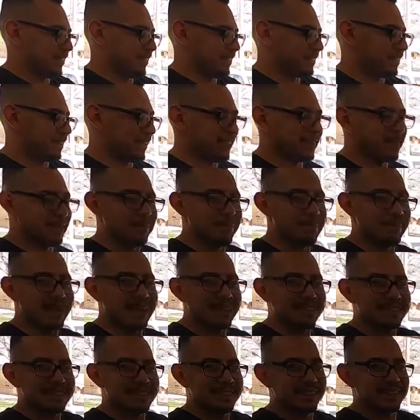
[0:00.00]
So I come back
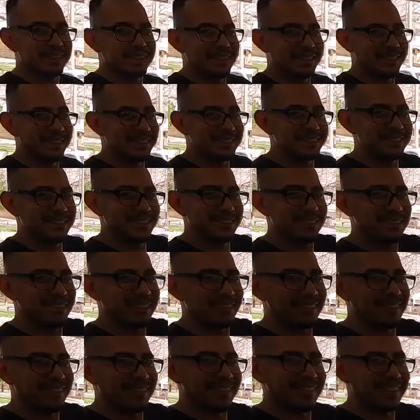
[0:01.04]
to the car to get my
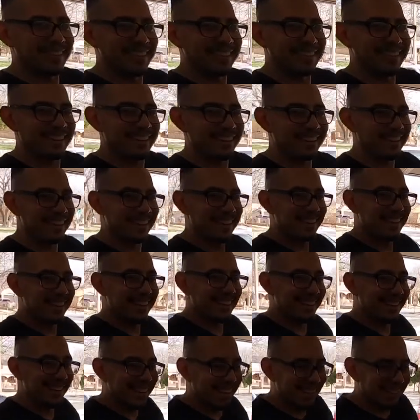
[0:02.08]
wallet,
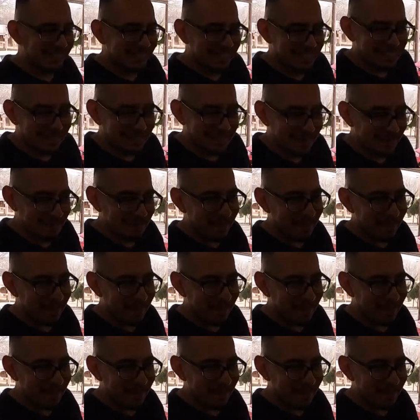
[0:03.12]
and I reach in my